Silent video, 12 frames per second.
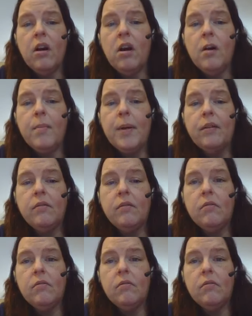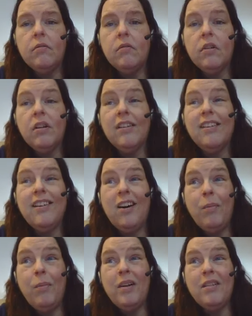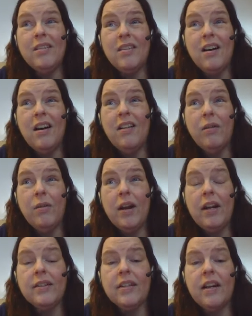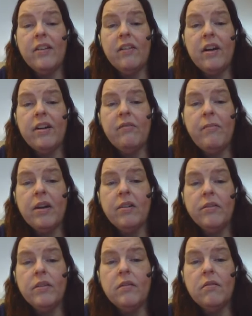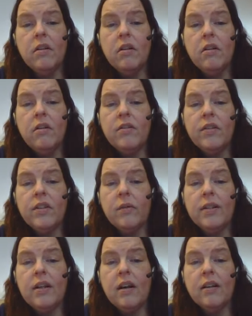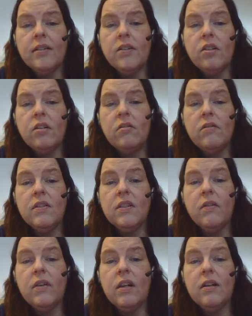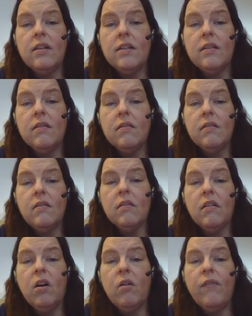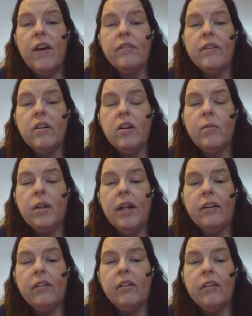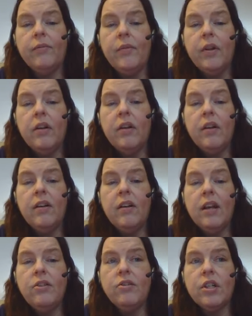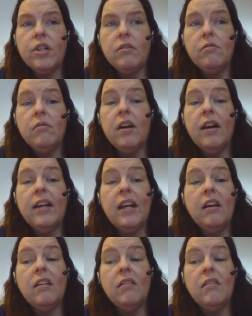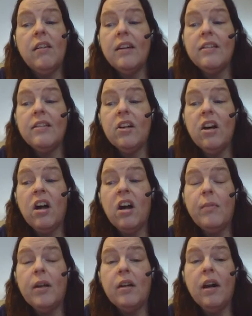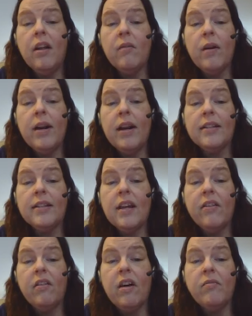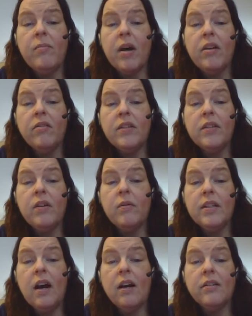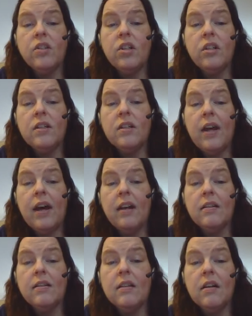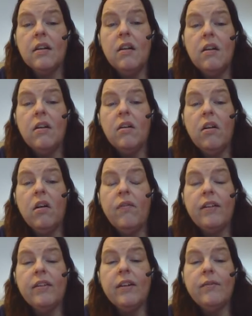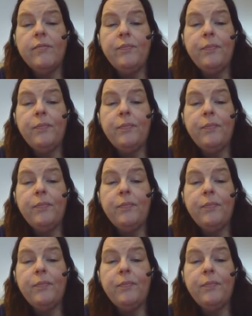Carbon. Carbon is on the right-hand side of the line of metals. So is oxygen. So it is covalent or molecular. Nitrogen, again, next to carbon on the right-hand side of the line of metals. So is oxygen. So that is covalent.